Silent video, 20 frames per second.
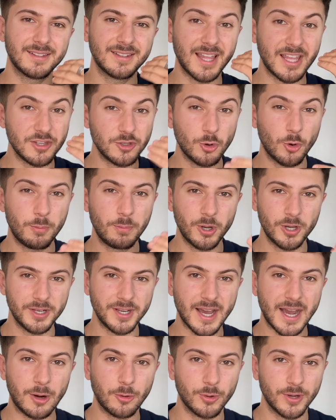that you're putting
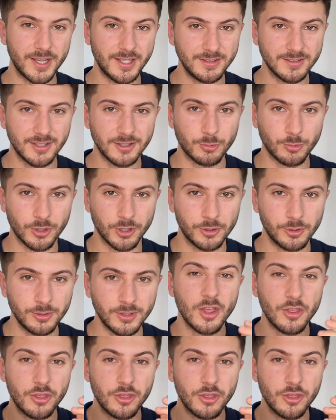out into the world,